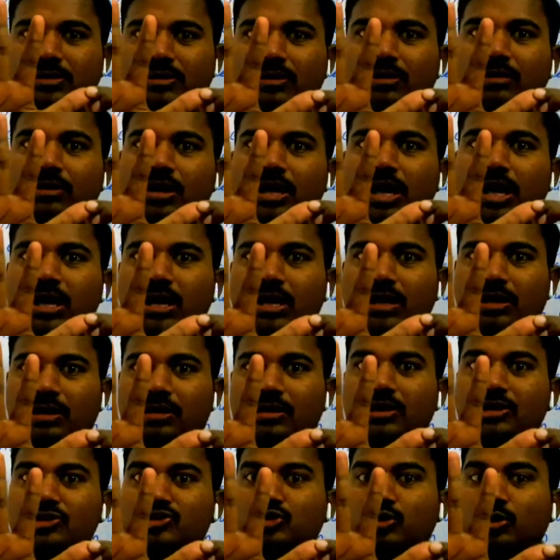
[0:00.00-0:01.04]
okay,
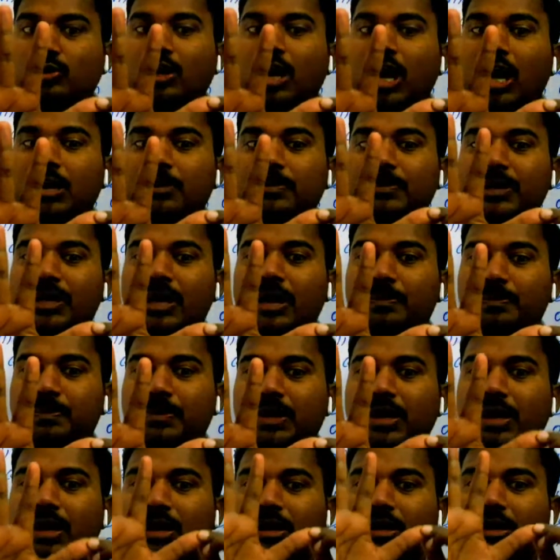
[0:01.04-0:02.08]
it should not be
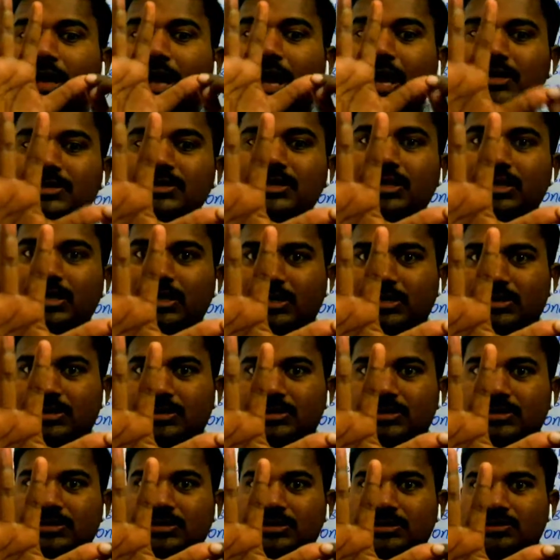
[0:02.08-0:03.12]
appeared as it
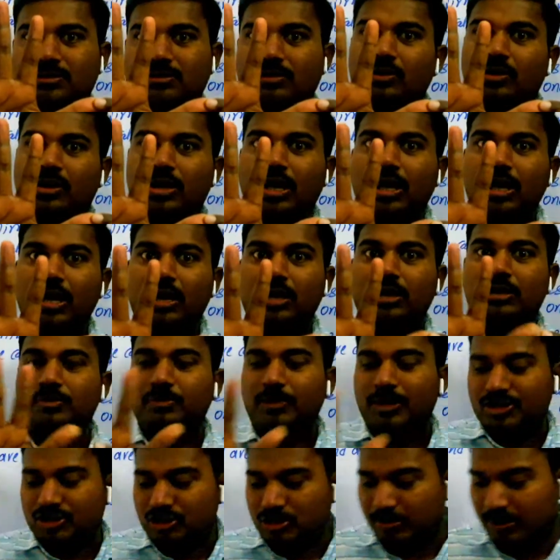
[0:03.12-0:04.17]
is. Okay na? It
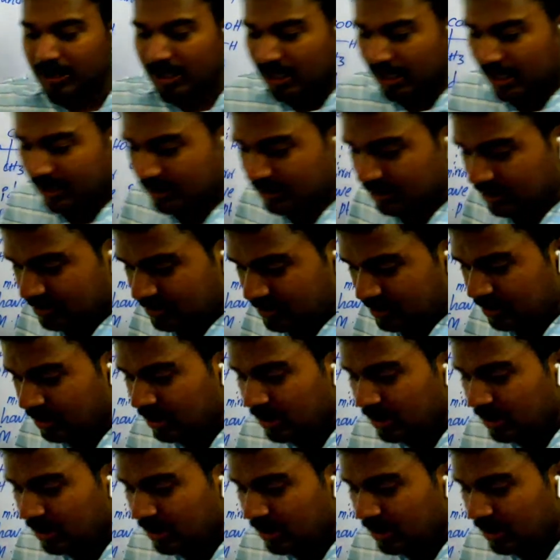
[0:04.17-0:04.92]
must be like this.